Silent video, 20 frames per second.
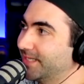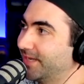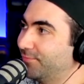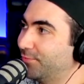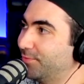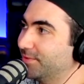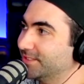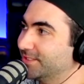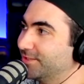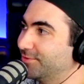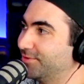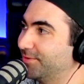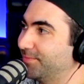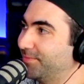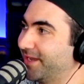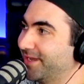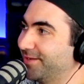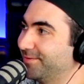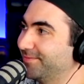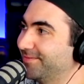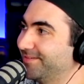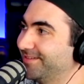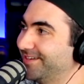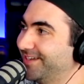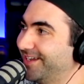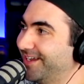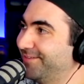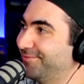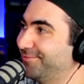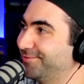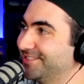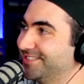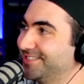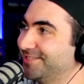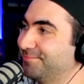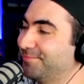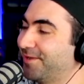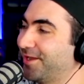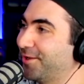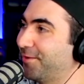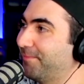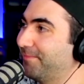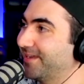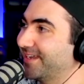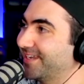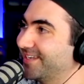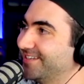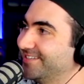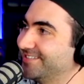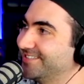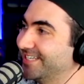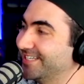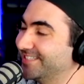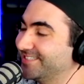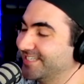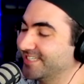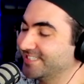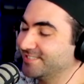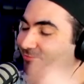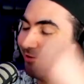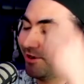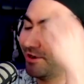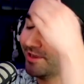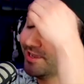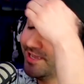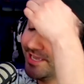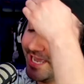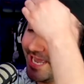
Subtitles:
I've always called it biopic. I've always said biopic. Yes, that's wrong.